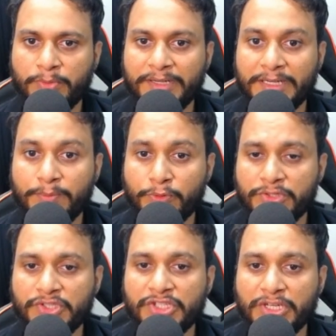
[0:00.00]
but at
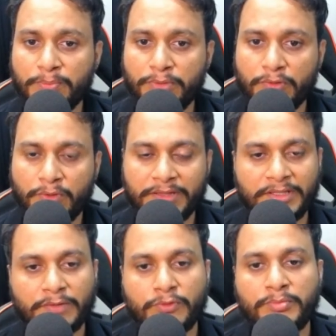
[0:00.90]
position number 1
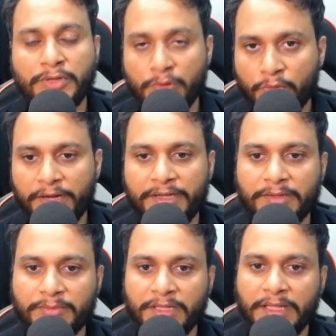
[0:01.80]
there would be no
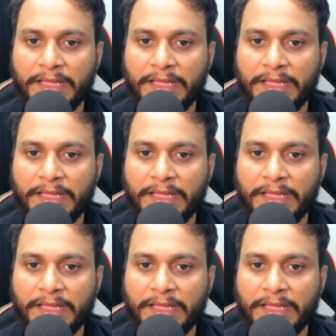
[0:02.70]
item,